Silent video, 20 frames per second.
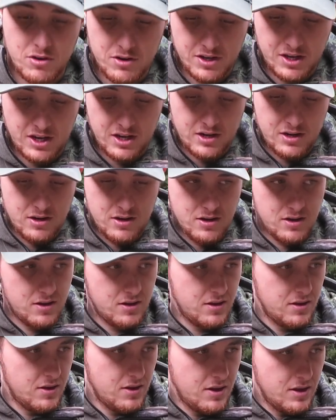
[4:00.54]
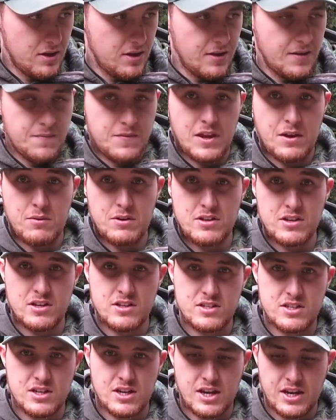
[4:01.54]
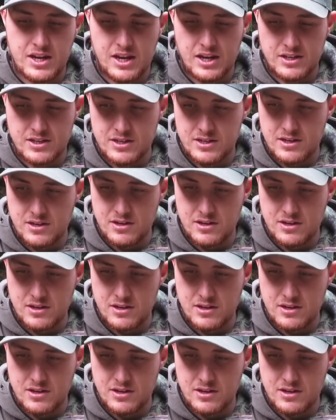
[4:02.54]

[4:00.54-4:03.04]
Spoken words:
knot again that we did to connect